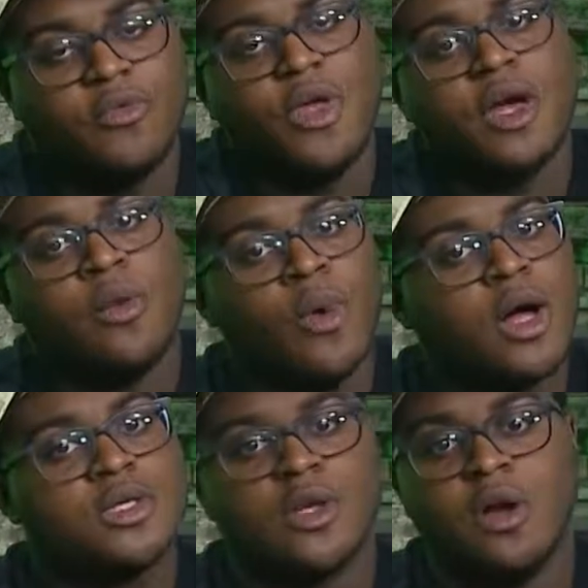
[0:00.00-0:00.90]
y'all can
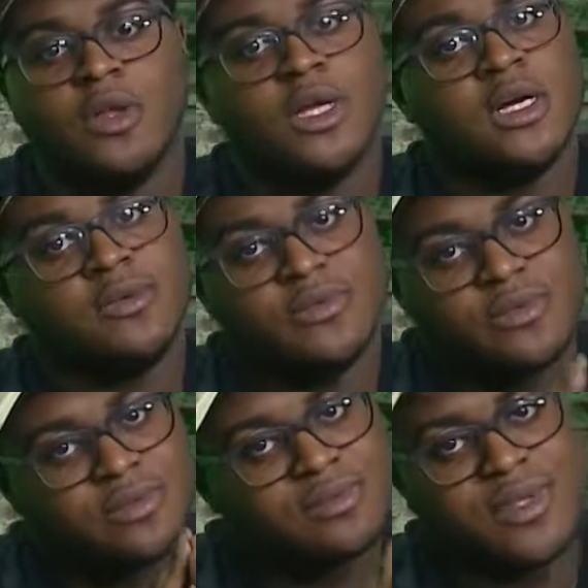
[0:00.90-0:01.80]
watch. All the love.
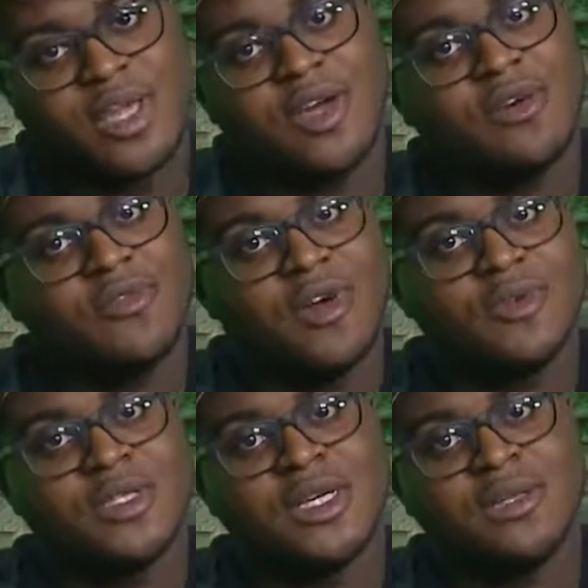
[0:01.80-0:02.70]
Thank y'all for
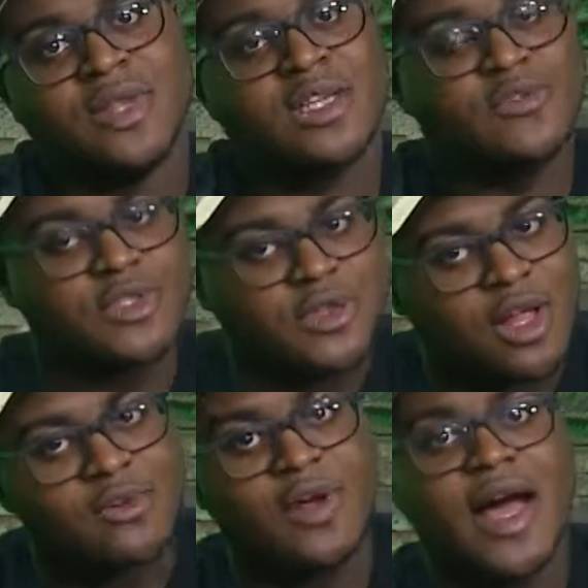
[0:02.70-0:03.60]
everything. Thanks for
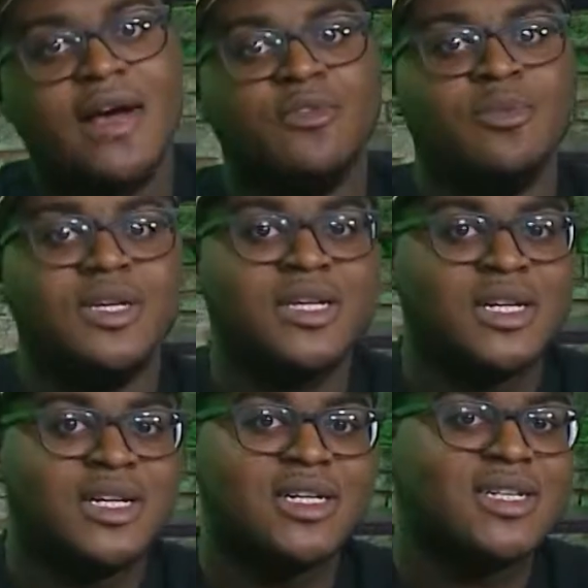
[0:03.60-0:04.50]
Talar for having me, and
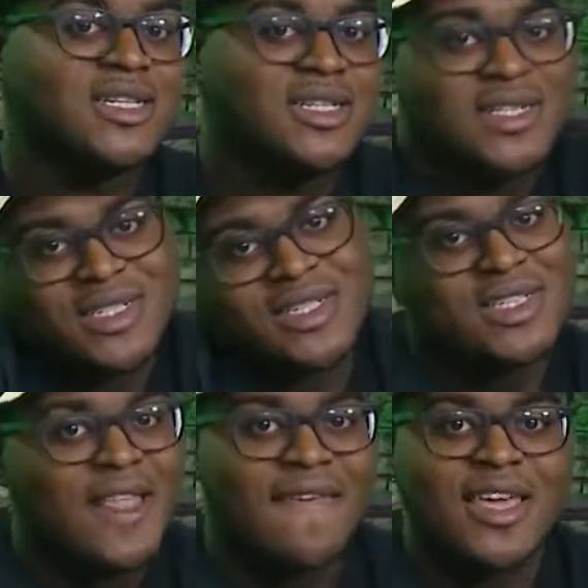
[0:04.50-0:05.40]

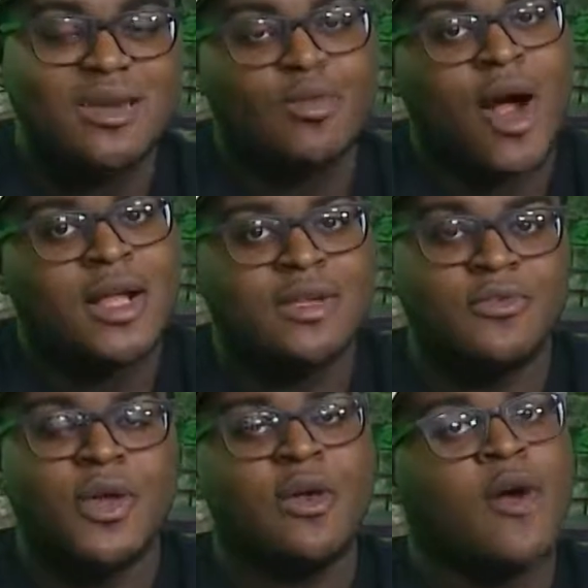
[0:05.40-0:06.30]
keep grinding. If
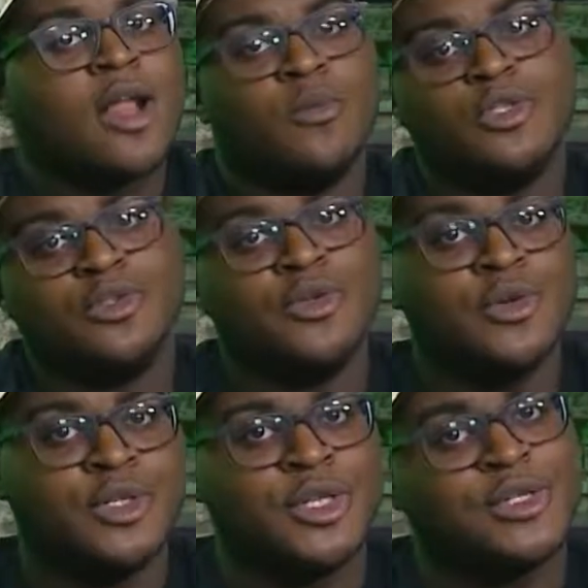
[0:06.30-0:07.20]
you ain't grinding, what you
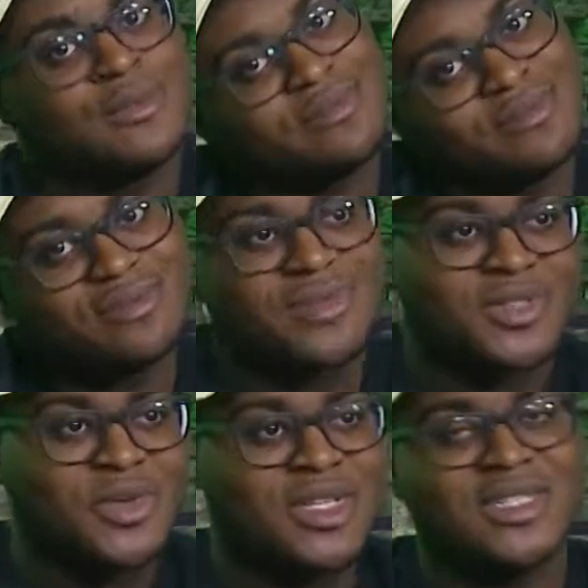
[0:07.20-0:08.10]
doing, That's
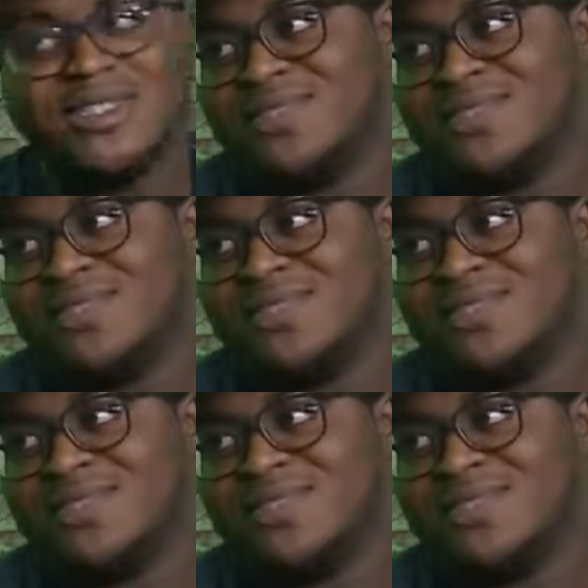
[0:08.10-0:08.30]
what it is.